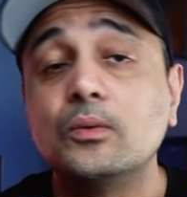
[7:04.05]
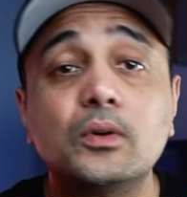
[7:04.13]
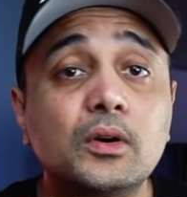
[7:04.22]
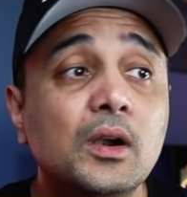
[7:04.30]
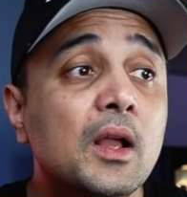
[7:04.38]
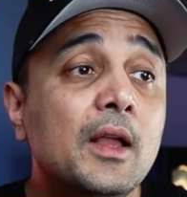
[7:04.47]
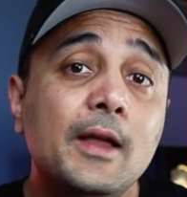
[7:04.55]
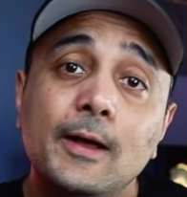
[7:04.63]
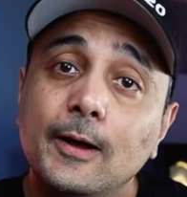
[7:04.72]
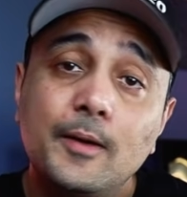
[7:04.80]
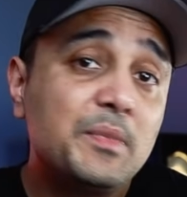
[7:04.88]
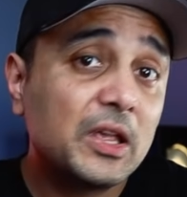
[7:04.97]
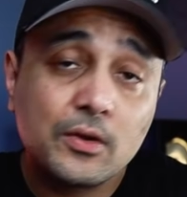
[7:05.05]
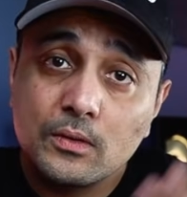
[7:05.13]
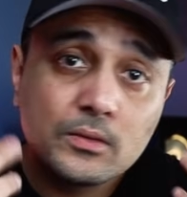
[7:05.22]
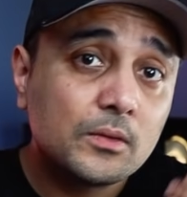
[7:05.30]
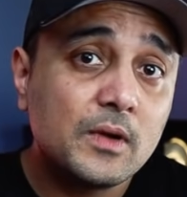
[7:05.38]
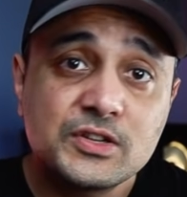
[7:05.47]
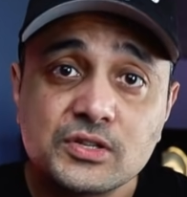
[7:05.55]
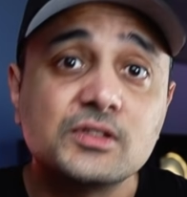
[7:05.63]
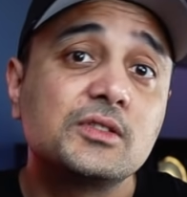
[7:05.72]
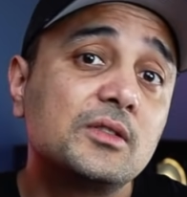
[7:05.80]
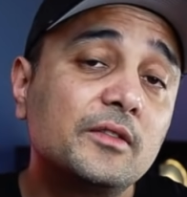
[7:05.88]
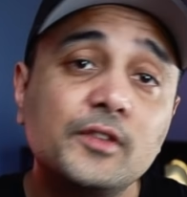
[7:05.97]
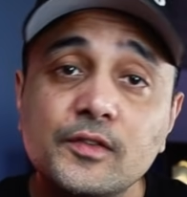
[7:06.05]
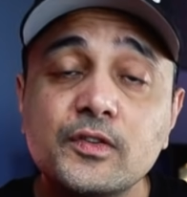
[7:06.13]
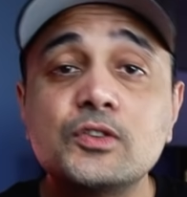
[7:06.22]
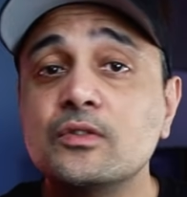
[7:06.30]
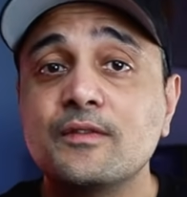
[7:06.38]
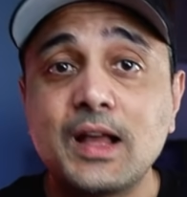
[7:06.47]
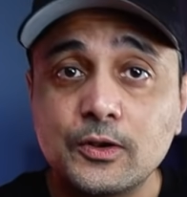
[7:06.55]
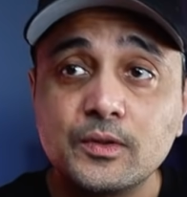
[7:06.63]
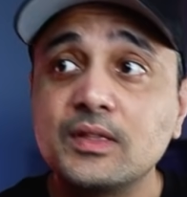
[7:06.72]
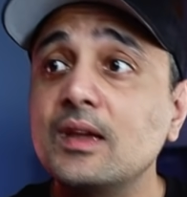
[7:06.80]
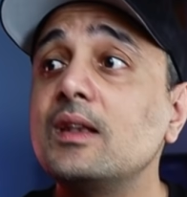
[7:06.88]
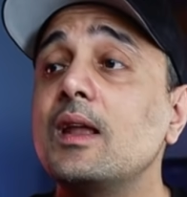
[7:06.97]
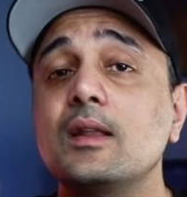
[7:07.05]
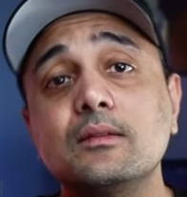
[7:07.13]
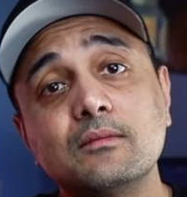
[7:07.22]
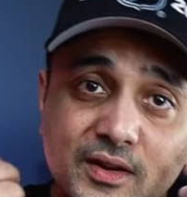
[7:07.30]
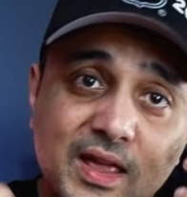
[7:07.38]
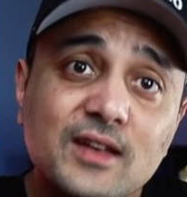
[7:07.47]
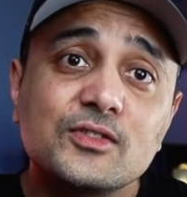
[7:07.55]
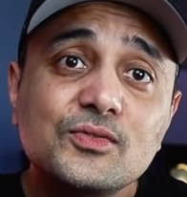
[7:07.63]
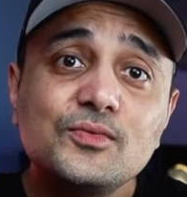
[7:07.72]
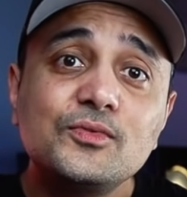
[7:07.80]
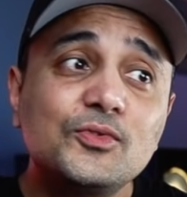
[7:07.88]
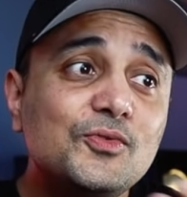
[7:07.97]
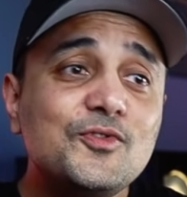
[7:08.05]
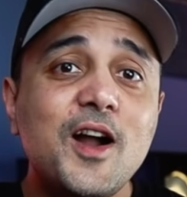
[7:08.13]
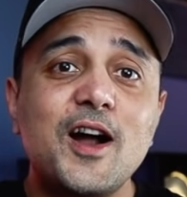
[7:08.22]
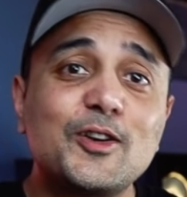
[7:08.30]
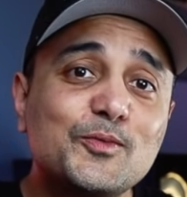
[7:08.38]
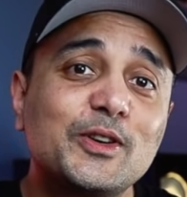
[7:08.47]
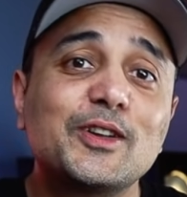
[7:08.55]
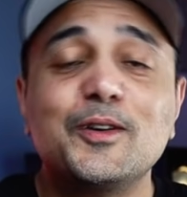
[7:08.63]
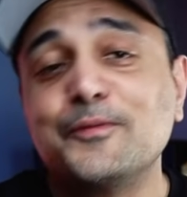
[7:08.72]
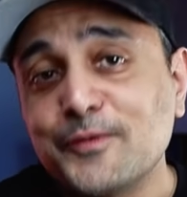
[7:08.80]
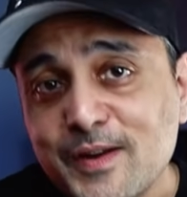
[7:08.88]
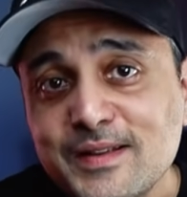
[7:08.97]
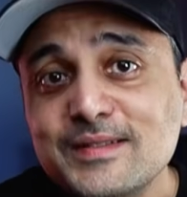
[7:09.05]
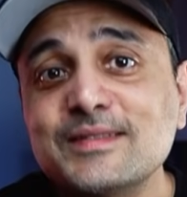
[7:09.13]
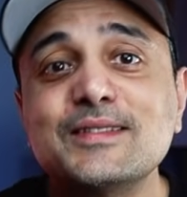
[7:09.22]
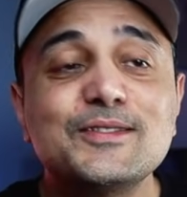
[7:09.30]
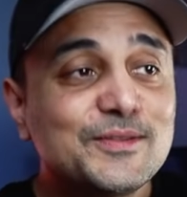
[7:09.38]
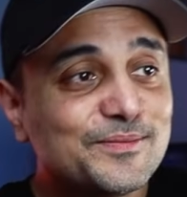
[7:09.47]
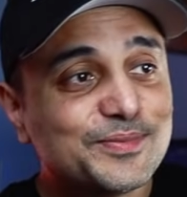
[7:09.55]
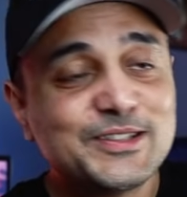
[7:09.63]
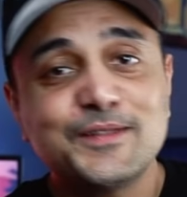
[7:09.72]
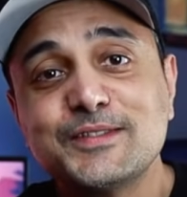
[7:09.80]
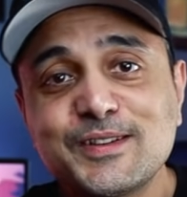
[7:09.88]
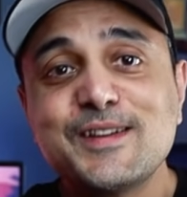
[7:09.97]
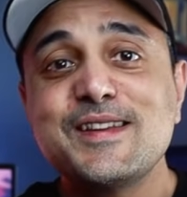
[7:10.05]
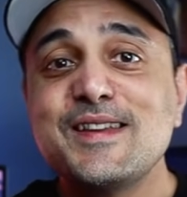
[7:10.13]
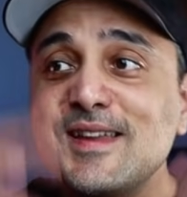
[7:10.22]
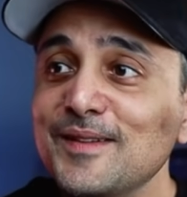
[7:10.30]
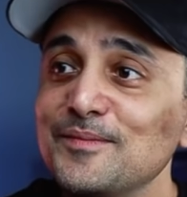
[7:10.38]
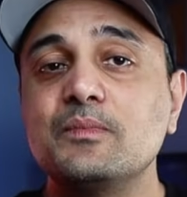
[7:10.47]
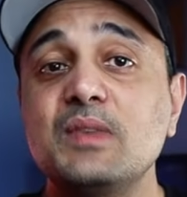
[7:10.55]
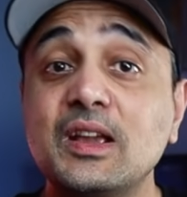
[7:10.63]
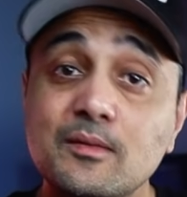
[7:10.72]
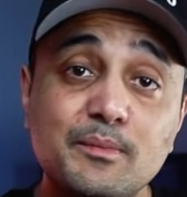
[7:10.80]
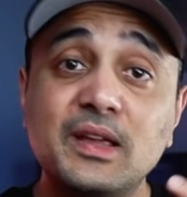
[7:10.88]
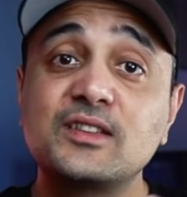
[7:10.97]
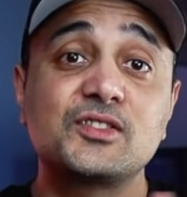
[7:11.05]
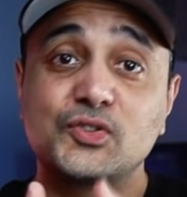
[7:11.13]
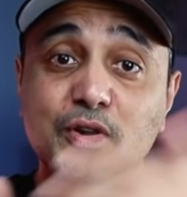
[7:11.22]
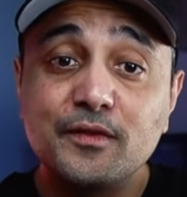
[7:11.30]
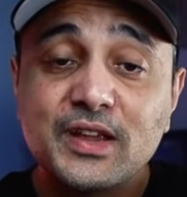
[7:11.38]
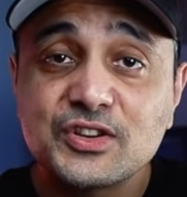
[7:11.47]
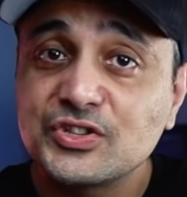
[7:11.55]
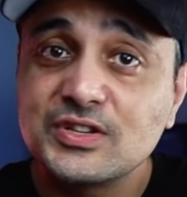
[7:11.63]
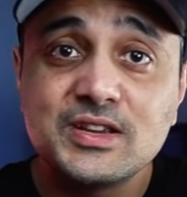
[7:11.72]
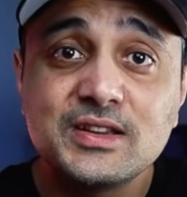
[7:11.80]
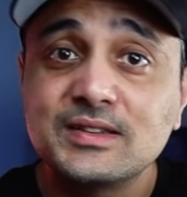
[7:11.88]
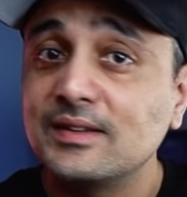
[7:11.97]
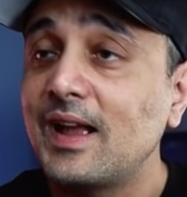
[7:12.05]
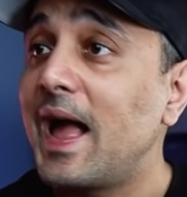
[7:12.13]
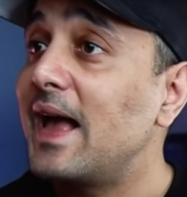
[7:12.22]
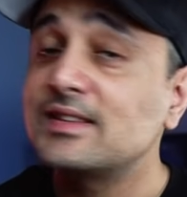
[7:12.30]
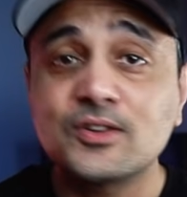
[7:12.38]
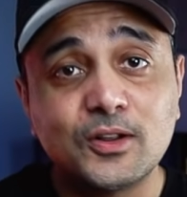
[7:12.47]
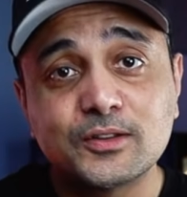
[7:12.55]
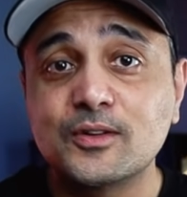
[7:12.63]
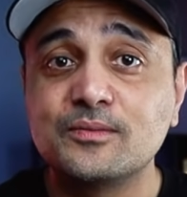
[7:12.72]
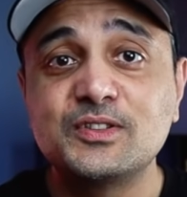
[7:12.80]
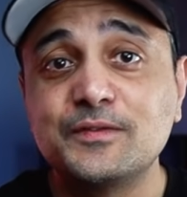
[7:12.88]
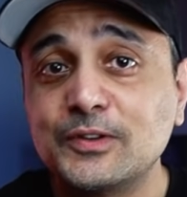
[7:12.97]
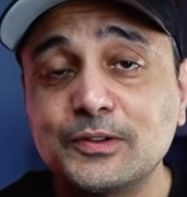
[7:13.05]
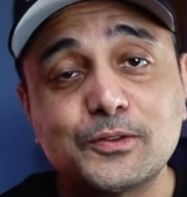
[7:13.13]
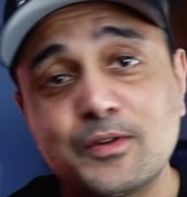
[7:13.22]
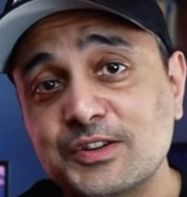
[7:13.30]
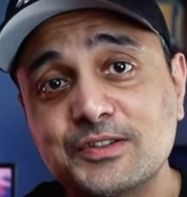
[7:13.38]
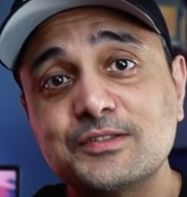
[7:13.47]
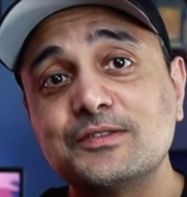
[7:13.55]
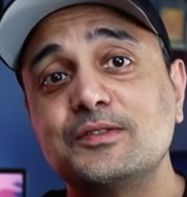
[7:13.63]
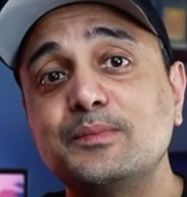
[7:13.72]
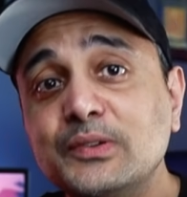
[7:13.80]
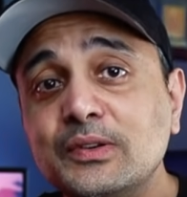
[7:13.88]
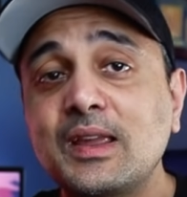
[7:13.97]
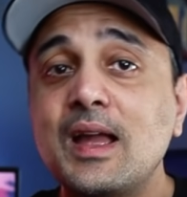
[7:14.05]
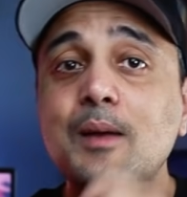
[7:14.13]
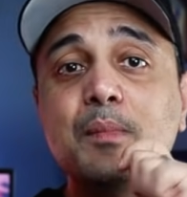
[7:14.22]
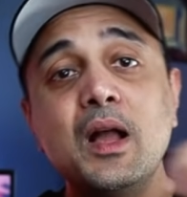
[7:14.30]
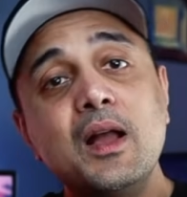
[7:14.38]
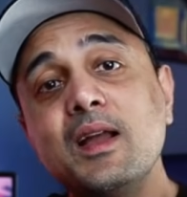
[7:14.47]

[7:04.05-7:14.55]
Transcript: or make your own questions. You know, feel free to evaluate them. And again, do the hard work upfront, self-study, make a big survey sheet, ask all the difficult questions to the bootcamp,